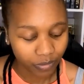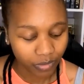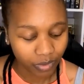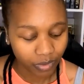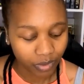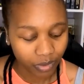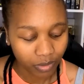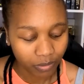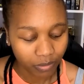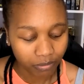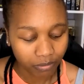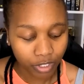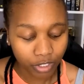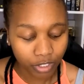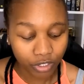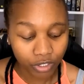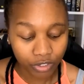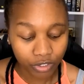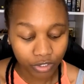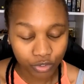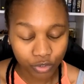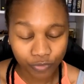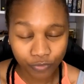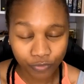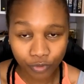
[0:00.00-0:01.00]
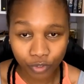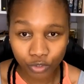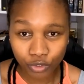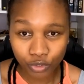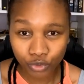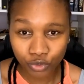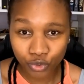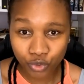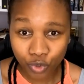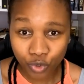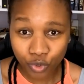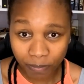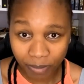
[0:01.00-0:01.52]
because you've got 2
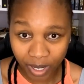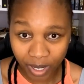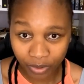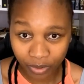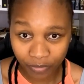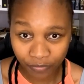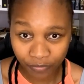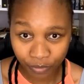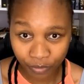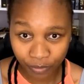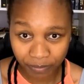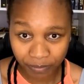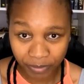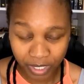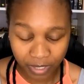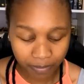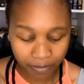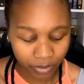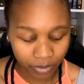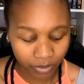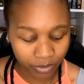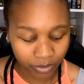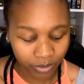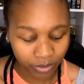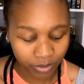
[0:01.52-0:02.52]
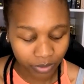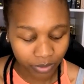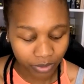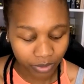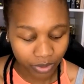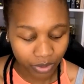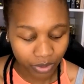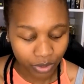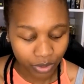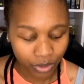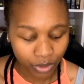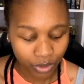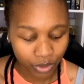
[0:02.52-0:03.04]
powerful people
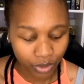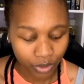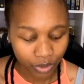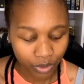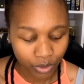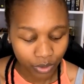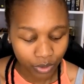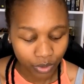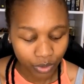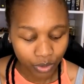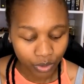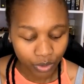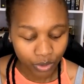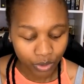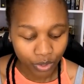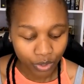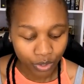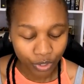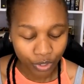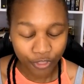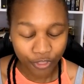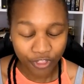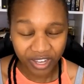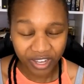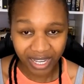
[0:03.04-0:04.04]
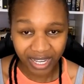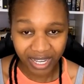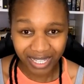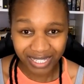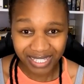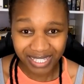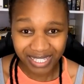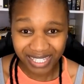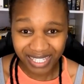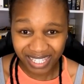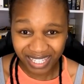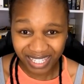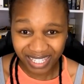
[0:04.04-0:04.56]
that are
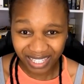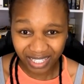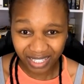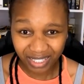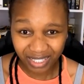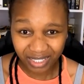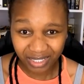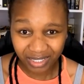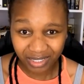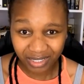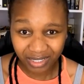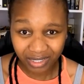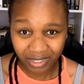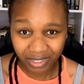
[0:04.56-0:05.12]
seeking the